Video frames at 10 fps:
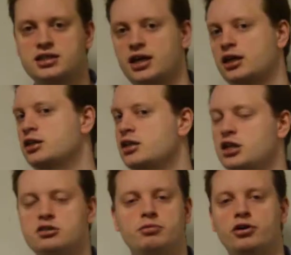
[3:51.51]
I can
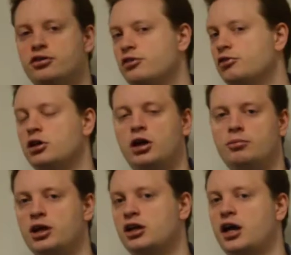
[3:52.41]
test both of them
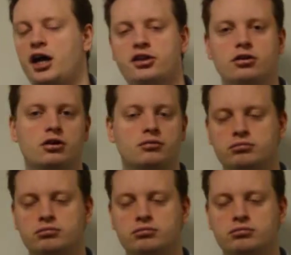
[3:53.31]
and either